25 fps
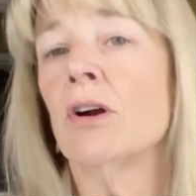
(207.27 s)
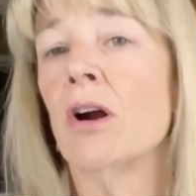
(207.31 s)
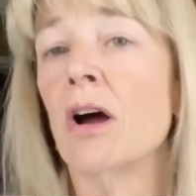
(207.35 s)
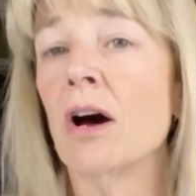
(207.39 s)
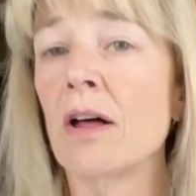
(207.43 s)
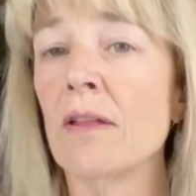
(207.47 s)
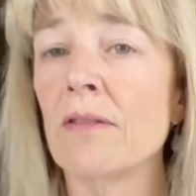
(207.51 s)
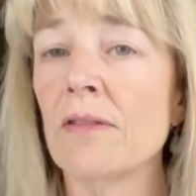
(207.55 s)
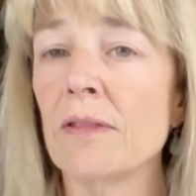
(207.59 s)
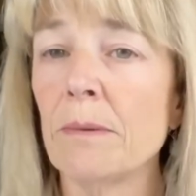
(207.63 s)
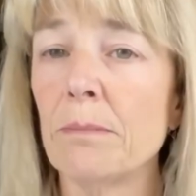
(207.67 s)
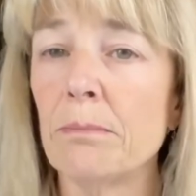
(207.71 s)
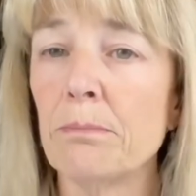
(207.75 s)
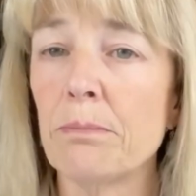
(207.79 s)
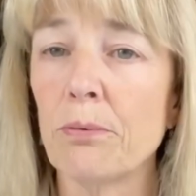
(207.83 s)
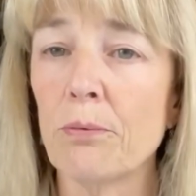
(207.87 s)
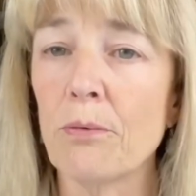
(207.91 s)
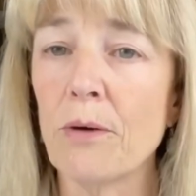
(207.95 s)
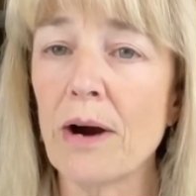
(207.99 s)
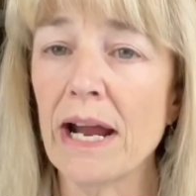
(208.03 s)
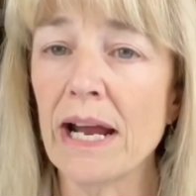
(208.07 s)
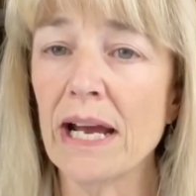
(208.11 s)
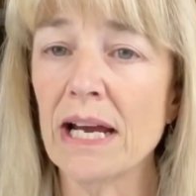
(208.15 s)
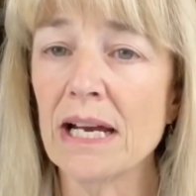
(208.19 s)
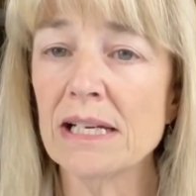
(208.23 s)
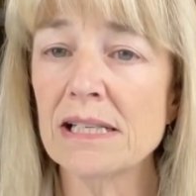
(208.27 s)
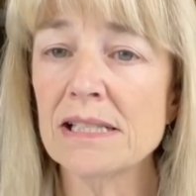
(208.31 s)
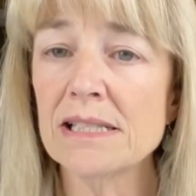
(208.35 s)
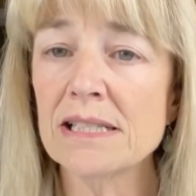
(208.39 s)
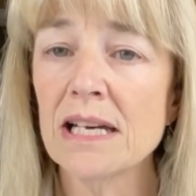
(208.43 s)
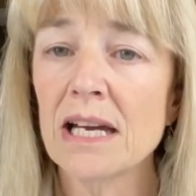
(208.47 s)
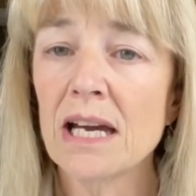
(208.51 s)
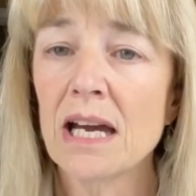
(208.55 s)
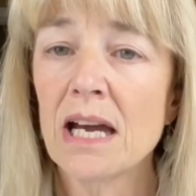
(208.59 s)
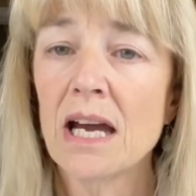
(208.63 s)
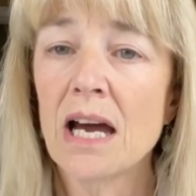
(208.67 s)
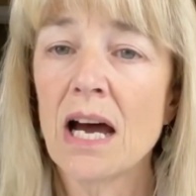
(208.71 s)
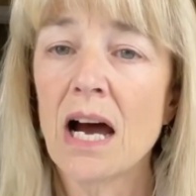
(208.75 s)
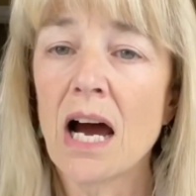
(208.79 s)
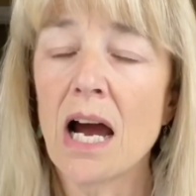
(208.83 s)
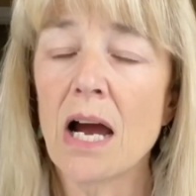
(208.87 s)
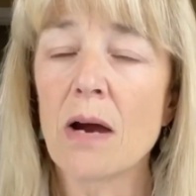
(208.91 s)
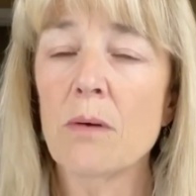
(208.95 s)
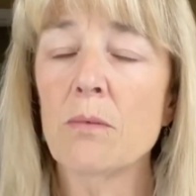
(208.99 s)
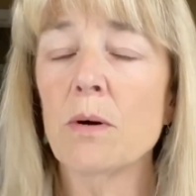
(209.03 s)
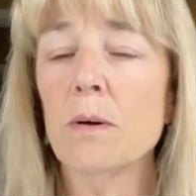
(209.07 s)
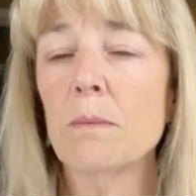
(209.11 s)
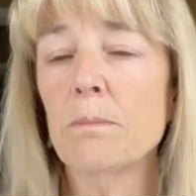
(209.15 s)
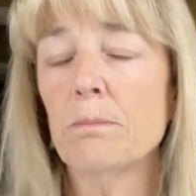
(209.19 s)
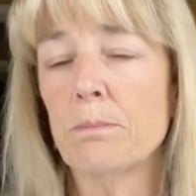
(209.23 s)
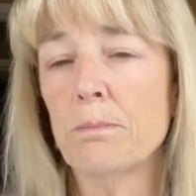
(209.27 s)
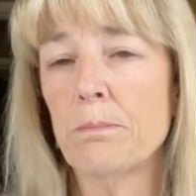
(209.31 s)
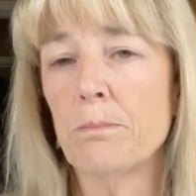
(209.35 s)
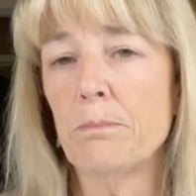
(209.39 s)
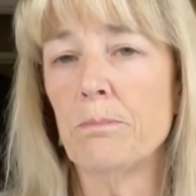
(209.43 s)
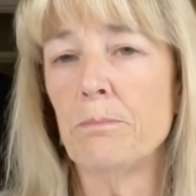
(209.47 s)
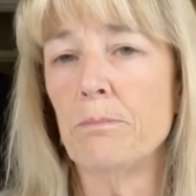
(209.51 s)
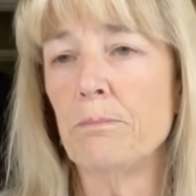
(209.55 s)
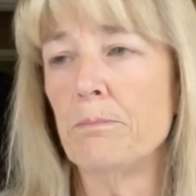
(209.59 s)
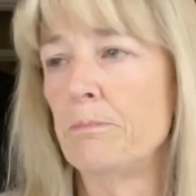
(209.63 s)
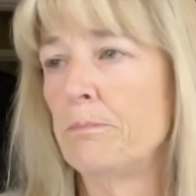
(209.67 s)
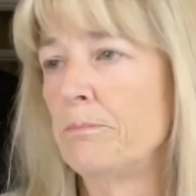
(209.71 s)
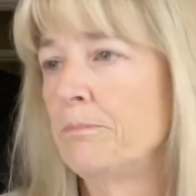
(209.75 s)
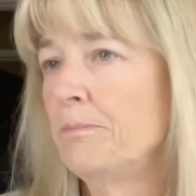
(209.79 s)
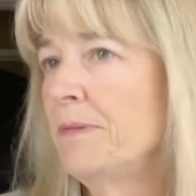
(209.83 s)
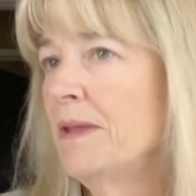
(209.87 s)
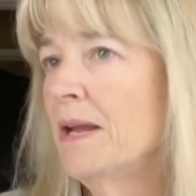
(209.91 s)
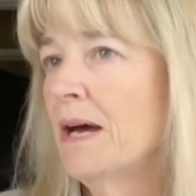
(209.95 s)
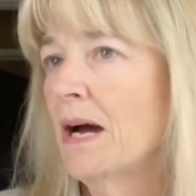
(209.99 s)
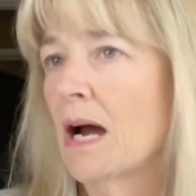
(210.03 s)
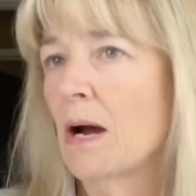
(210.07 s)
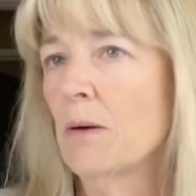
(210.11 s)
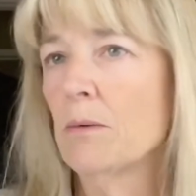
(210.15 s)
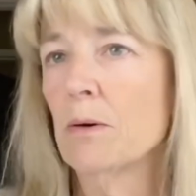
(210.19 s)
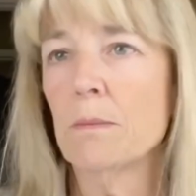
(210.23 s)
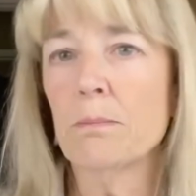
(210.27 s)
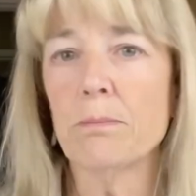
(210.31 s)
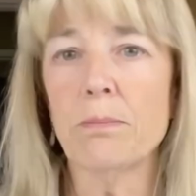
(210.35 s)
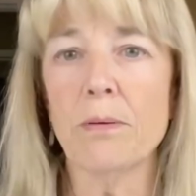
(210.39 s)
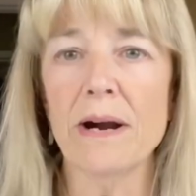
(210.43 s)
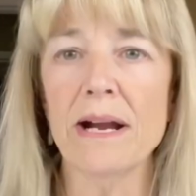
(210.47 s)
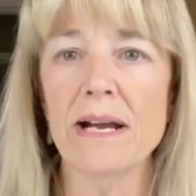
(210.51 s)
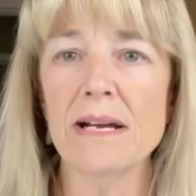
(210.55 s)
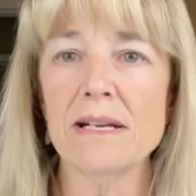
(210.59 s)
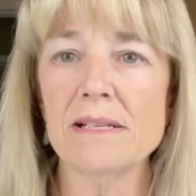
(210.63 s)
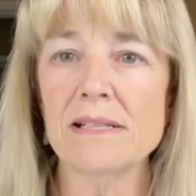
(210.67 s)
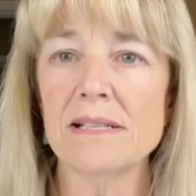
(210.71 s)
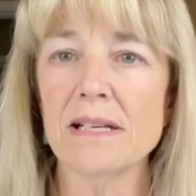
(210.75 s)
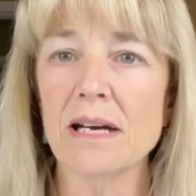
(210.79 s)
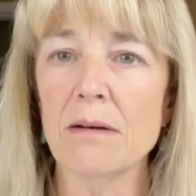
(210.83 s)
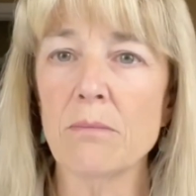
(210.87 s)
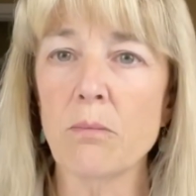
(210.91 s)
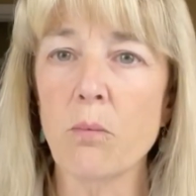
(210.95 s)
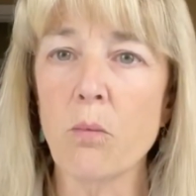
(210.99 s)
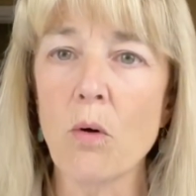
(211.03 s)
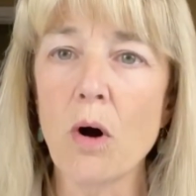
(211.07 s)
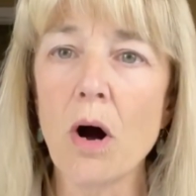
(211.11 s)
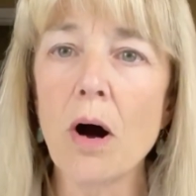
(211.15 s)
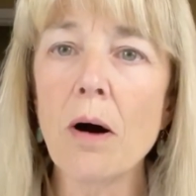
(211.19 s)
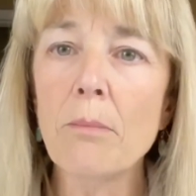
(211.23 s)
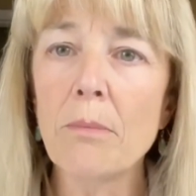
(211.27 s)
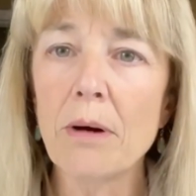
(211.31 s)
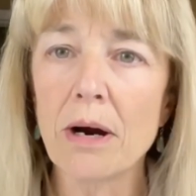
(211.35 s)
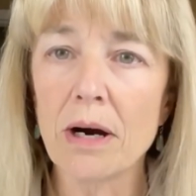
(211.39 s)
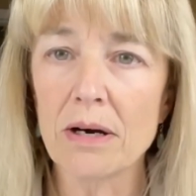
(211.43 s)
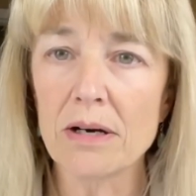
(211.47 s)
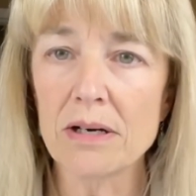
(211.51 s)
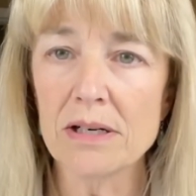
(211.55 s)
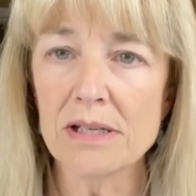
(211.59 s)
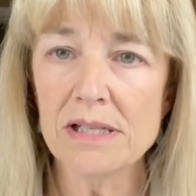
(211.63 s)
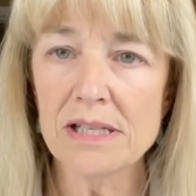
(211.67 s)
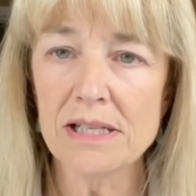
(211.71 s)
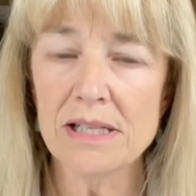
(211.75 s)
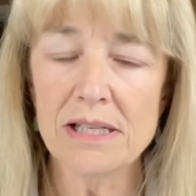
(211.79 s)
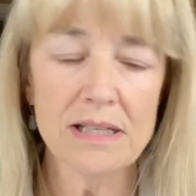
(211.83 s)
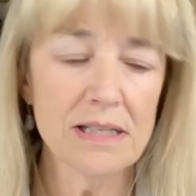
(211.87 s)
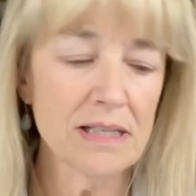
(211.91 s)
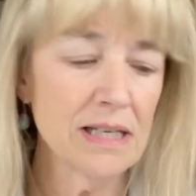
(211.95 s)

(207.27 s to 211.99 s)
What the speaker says: on the brand. I will brand up Walmart,